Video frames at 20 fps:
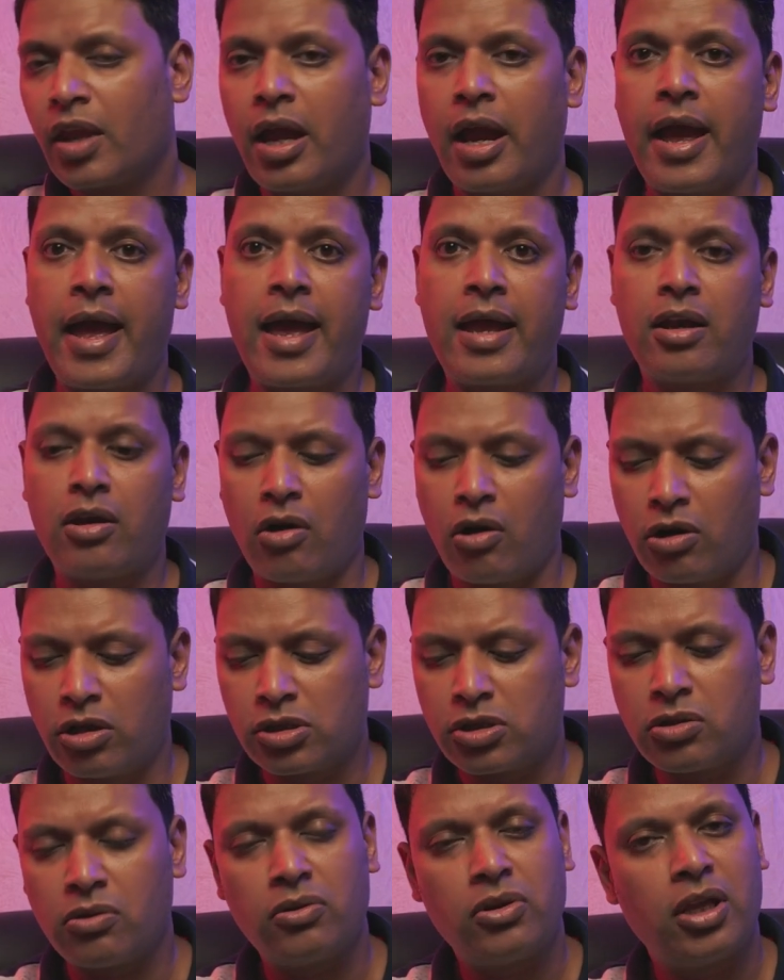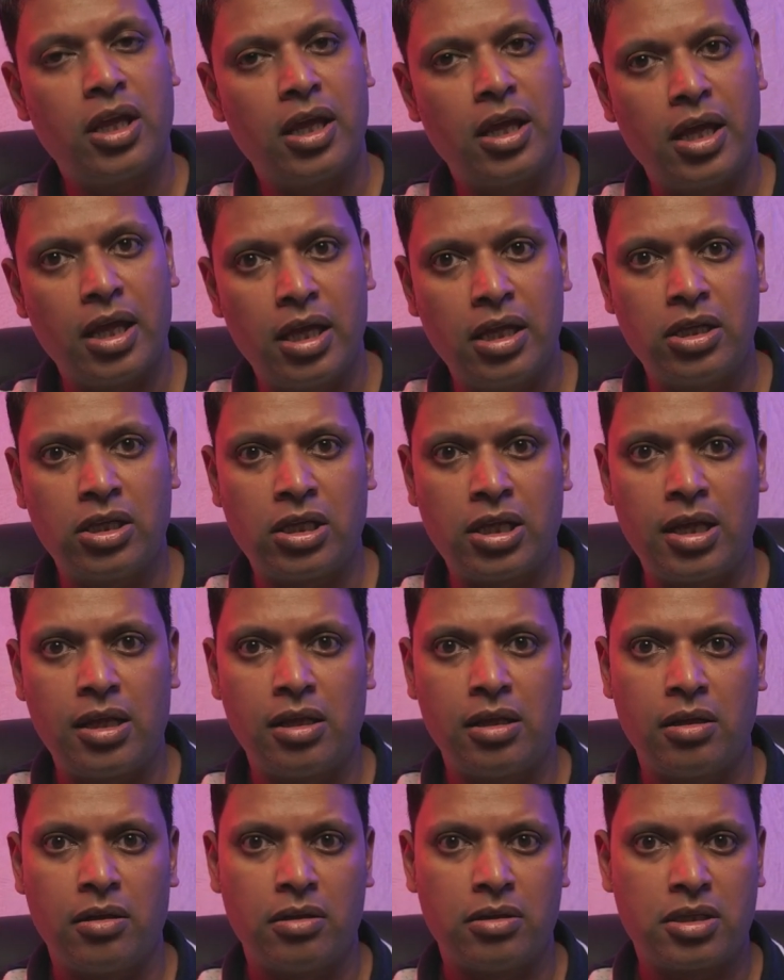and also the
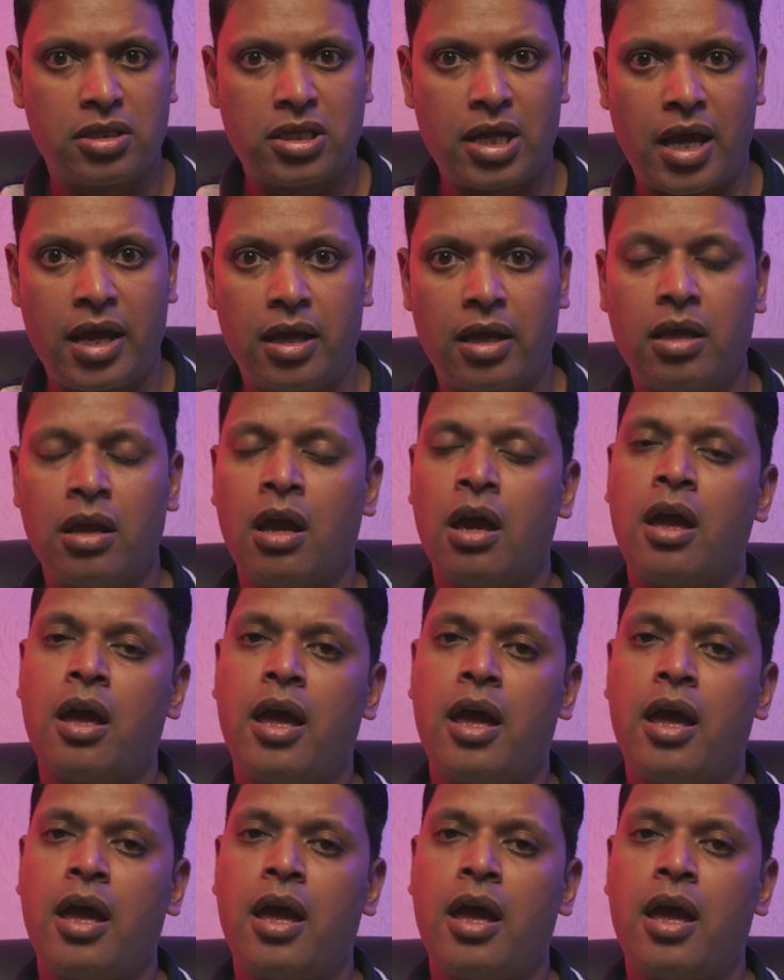Intel side.